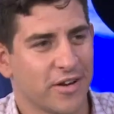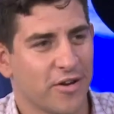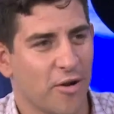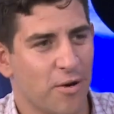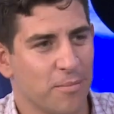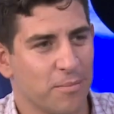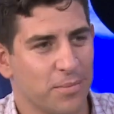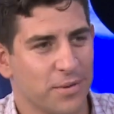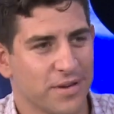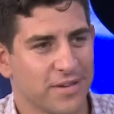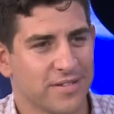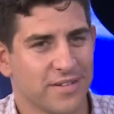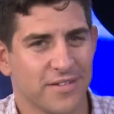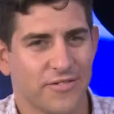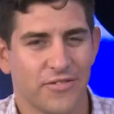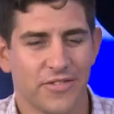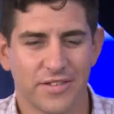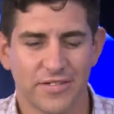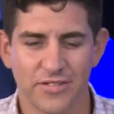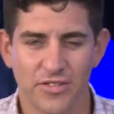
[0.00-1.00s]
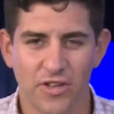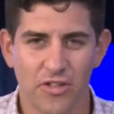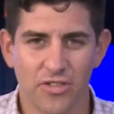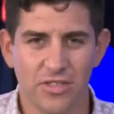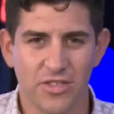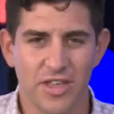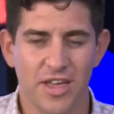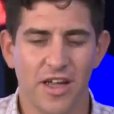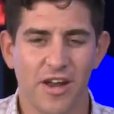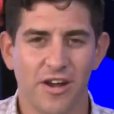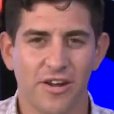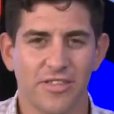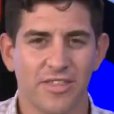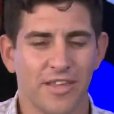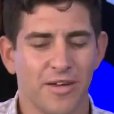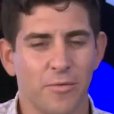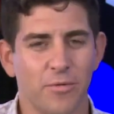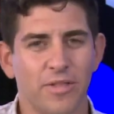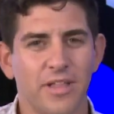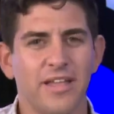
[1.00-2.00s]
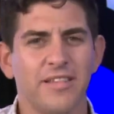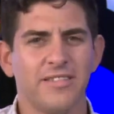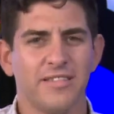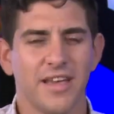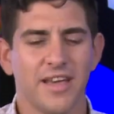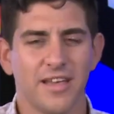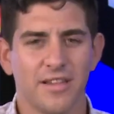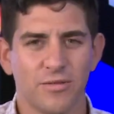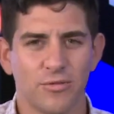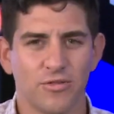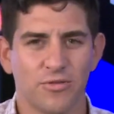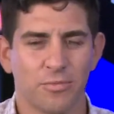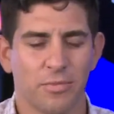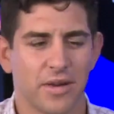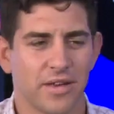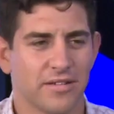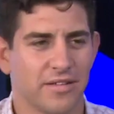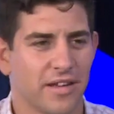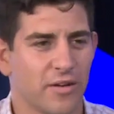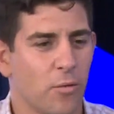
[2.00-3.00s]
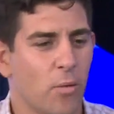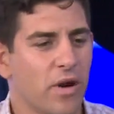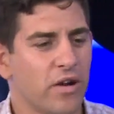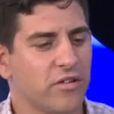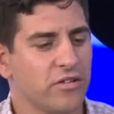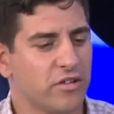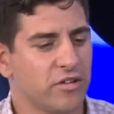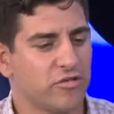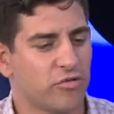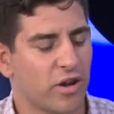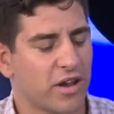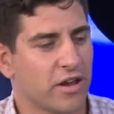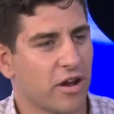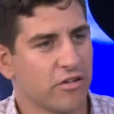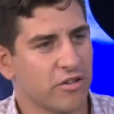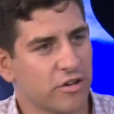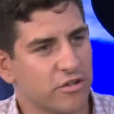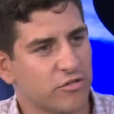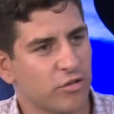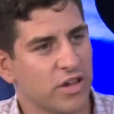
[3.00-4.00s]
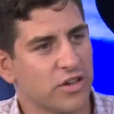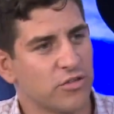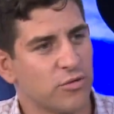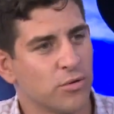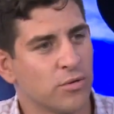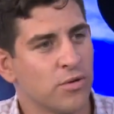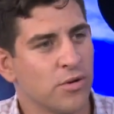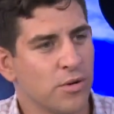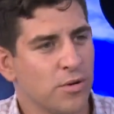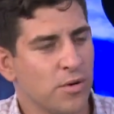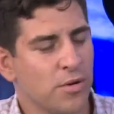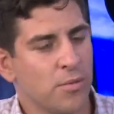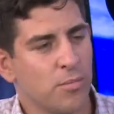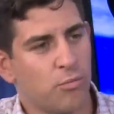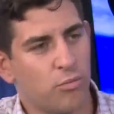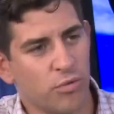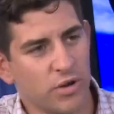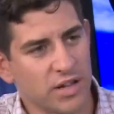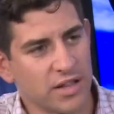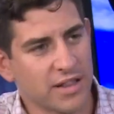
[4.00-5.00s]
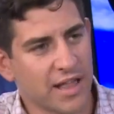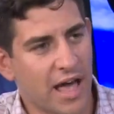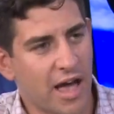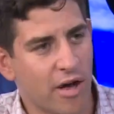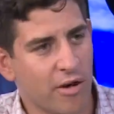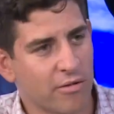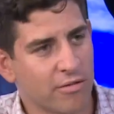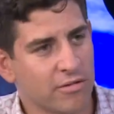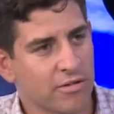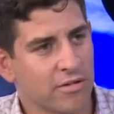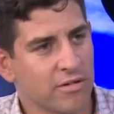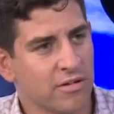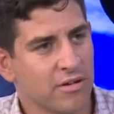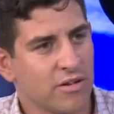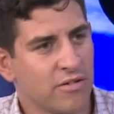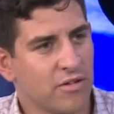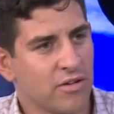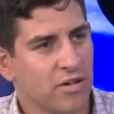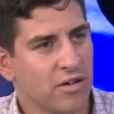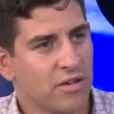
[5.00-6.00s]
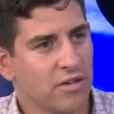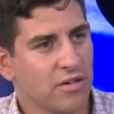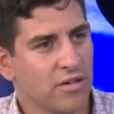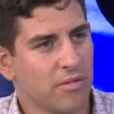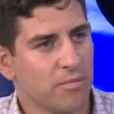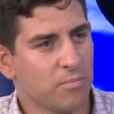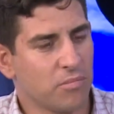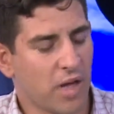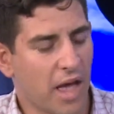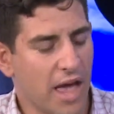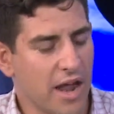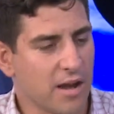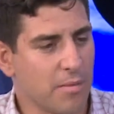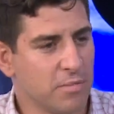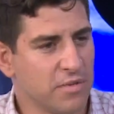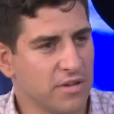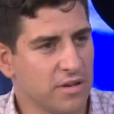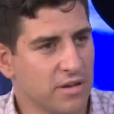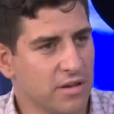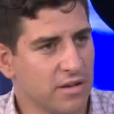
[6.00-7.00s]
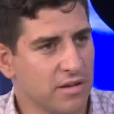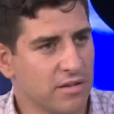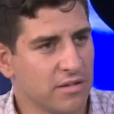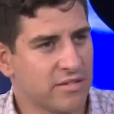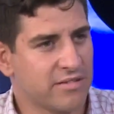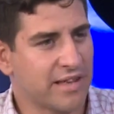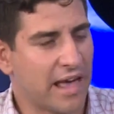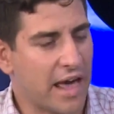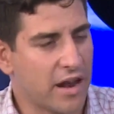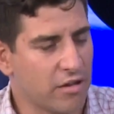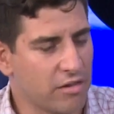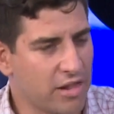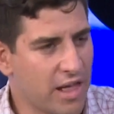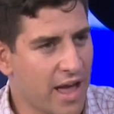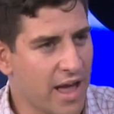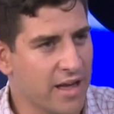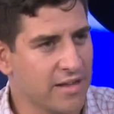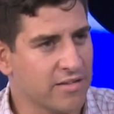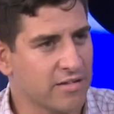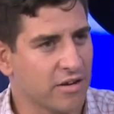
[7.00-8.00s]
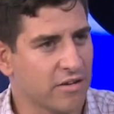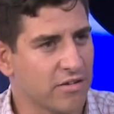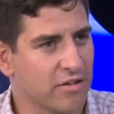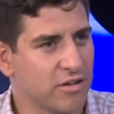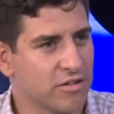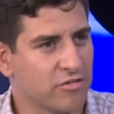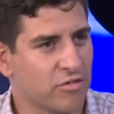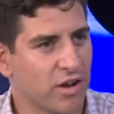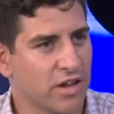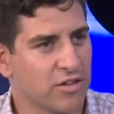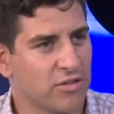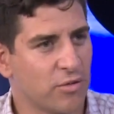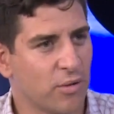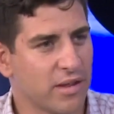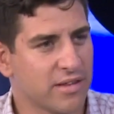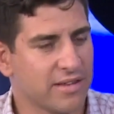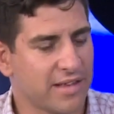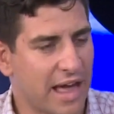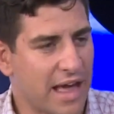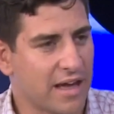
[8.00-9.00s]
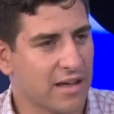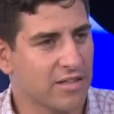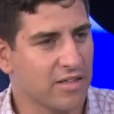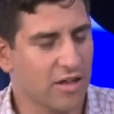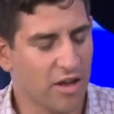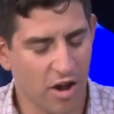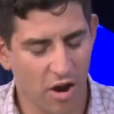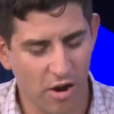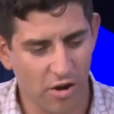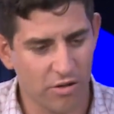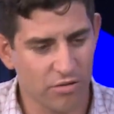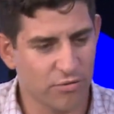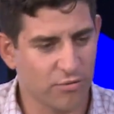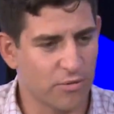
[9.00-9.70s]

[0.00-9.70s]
complex. If it's not the air, then let's take it to space. And what are they trying? Are they trying to bring down enemy satellites? Are they trying to attack the Earth